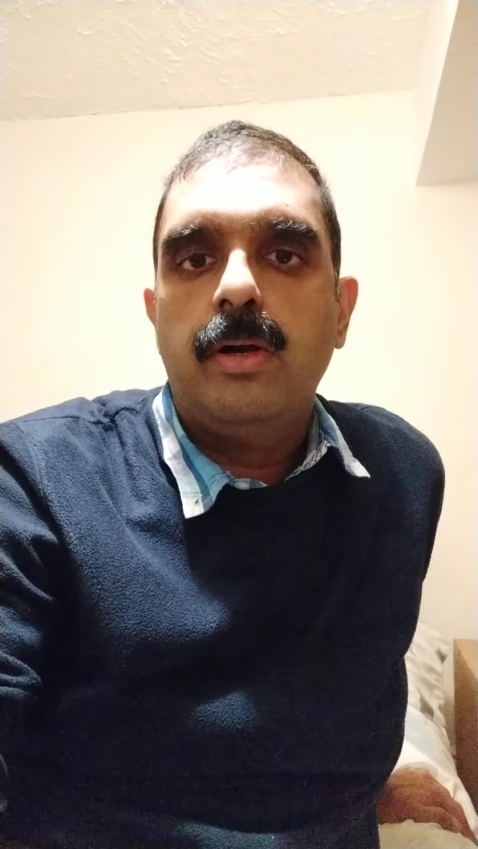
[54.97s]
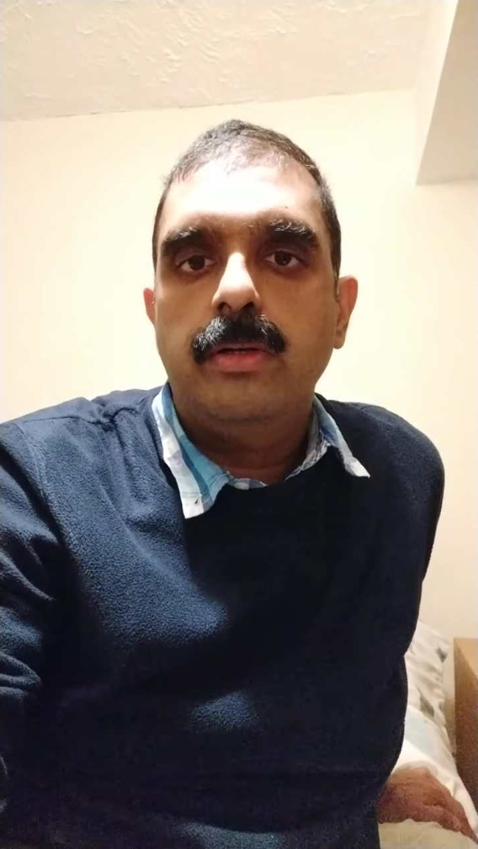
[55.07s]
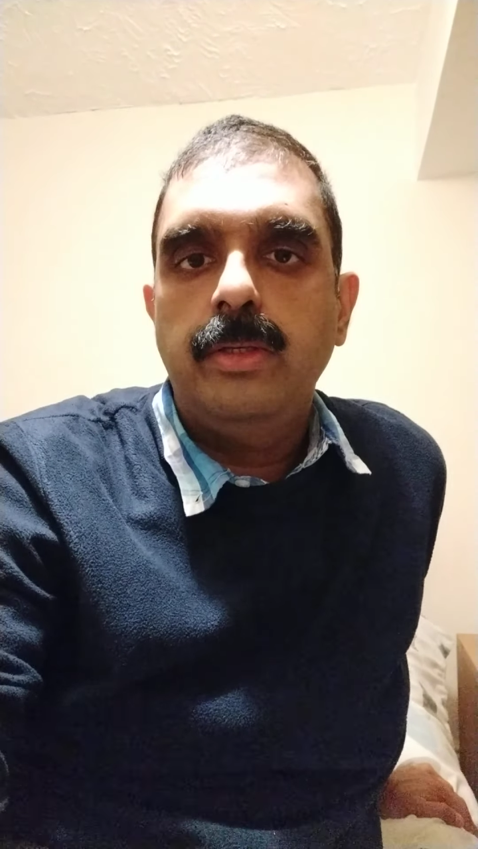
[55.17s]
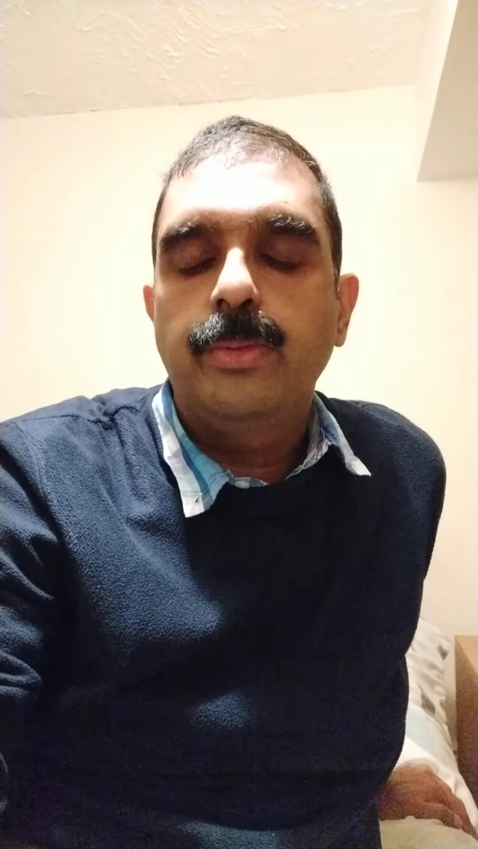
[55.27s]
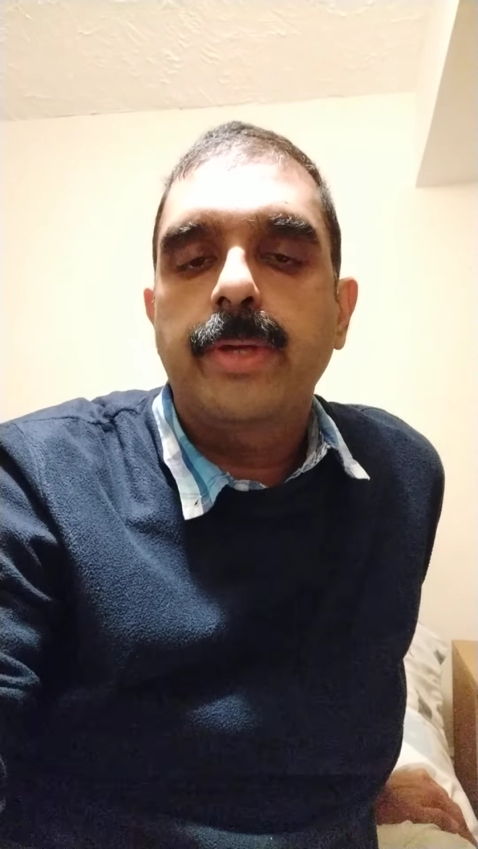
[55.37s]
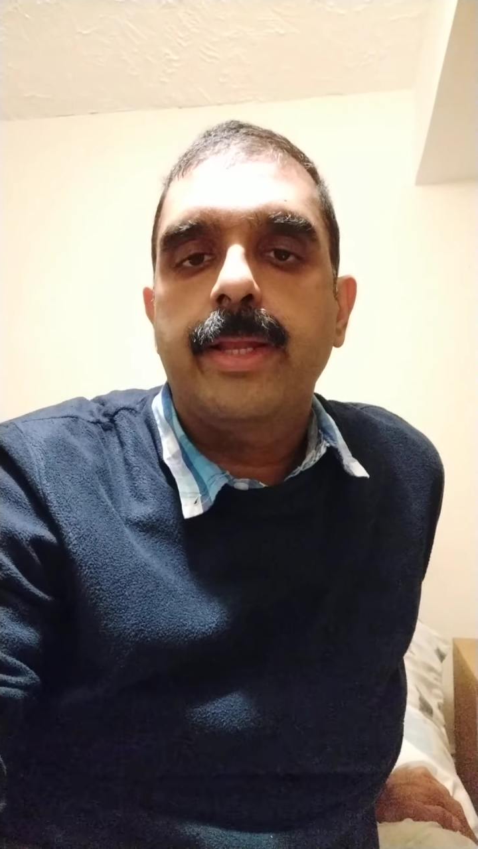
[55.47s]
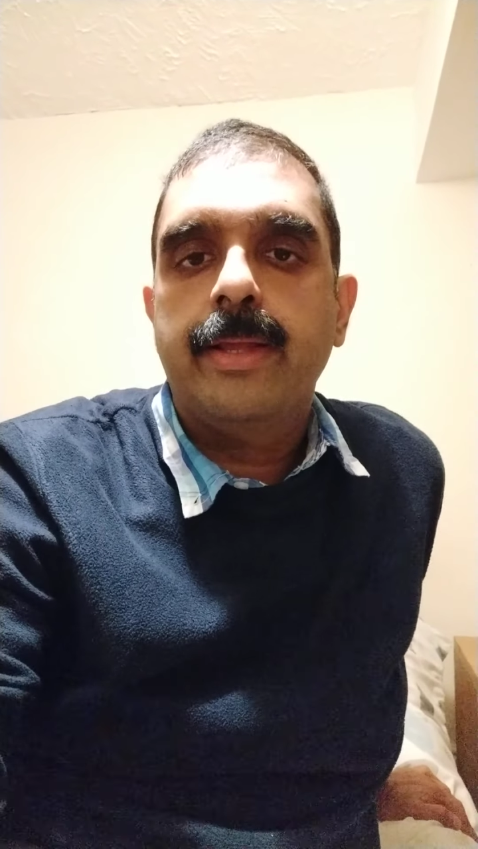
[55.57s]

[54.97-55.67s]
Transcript: you can